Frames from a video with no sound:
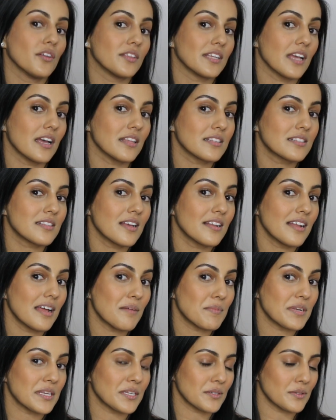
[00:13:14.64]
On the other side,
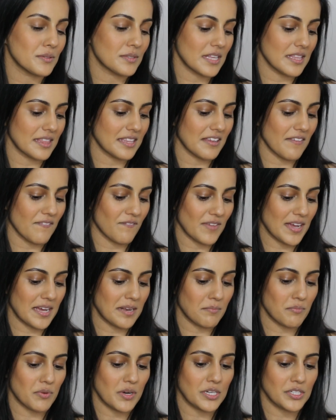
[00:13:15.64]
I'm going to use the
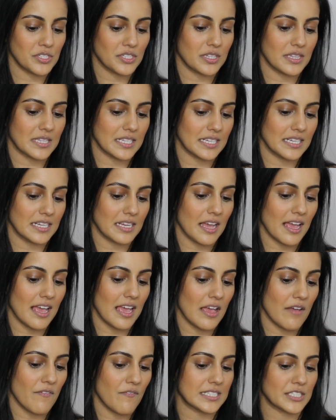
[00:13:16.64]
fan brush, the
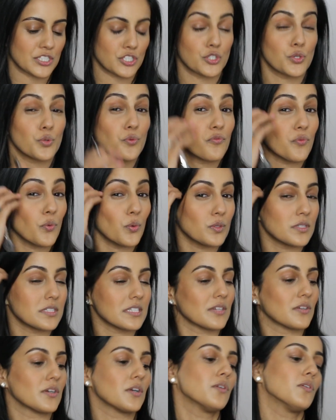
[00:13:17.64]

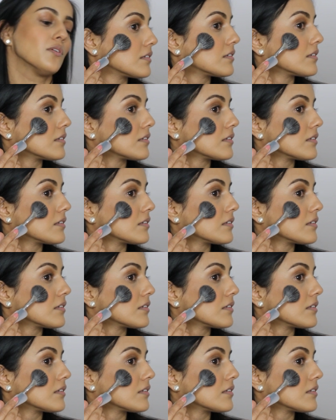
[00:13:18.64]
F6240.